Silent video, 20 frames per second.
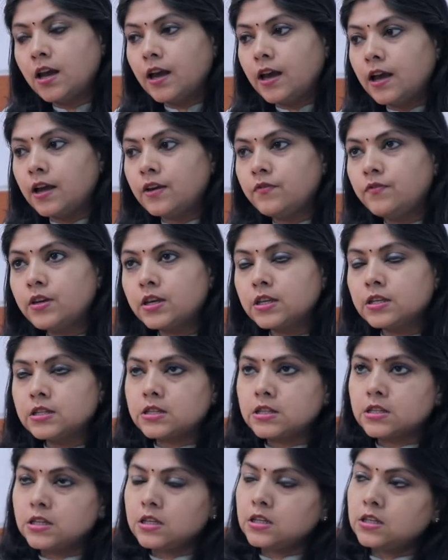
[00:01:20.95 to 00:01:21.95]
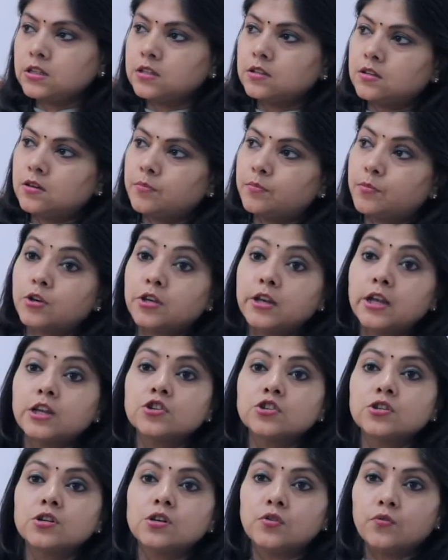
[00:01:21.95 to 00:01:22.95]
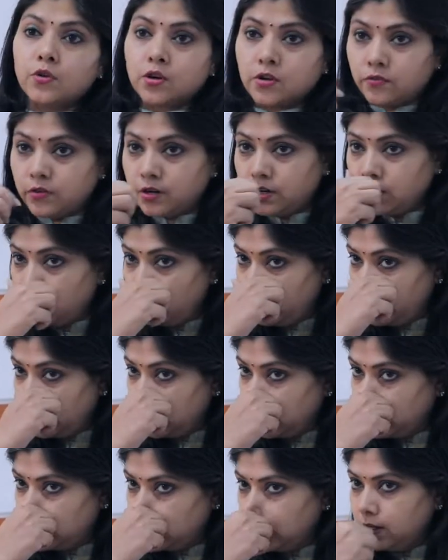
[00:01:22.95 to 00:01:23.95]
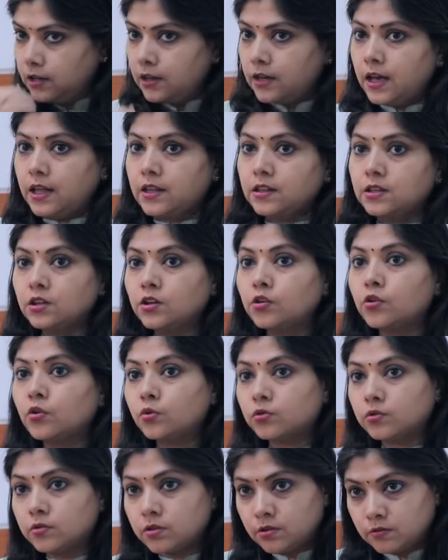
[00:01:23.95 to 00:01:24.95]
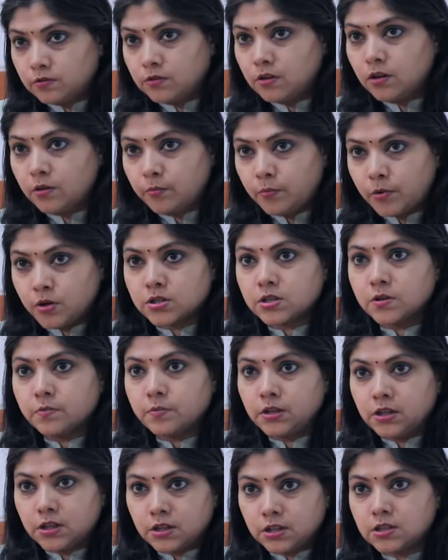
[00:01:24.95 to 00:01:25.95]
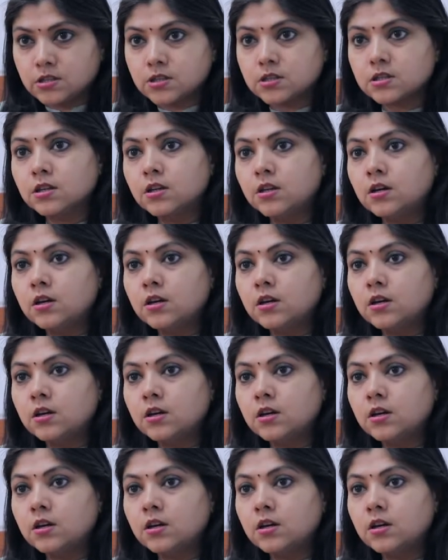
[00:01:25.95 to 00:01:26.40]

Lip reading: and we can see the potential of what we are doing and the growth possibilities.